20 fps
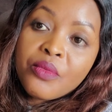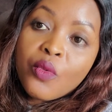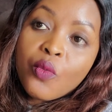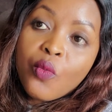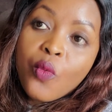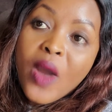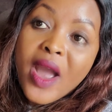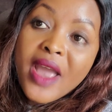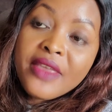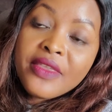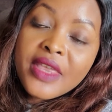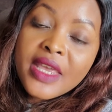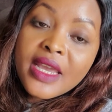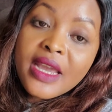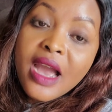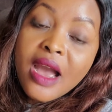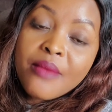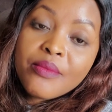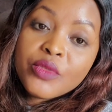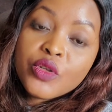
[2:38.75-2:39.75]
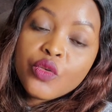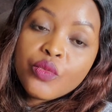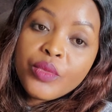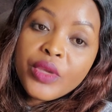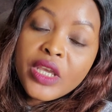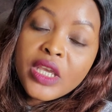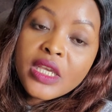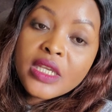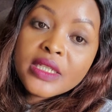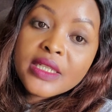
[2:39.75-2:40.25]
why they come to
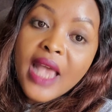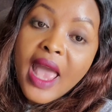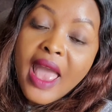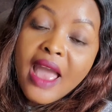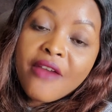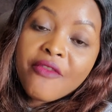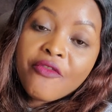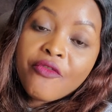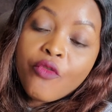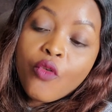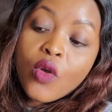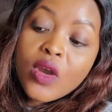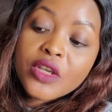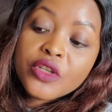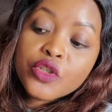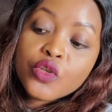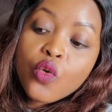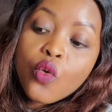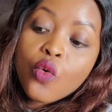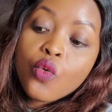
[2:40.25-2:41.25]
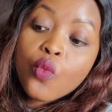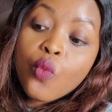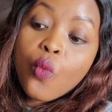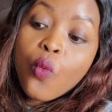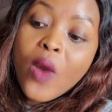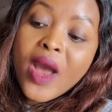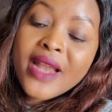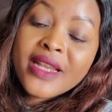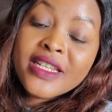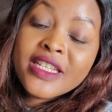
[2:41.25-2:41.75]
me is I have focused
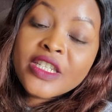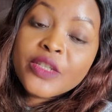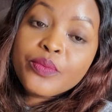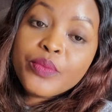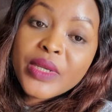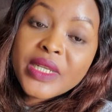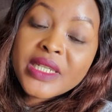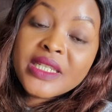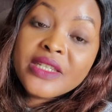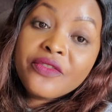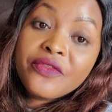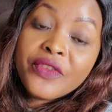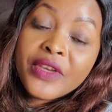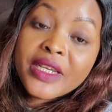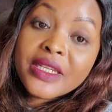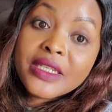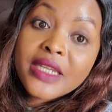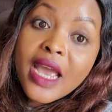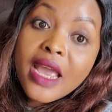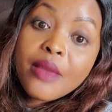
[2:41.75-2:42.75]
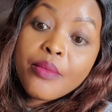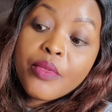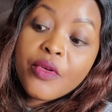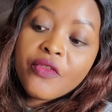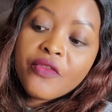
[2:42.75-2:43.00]
on one specific type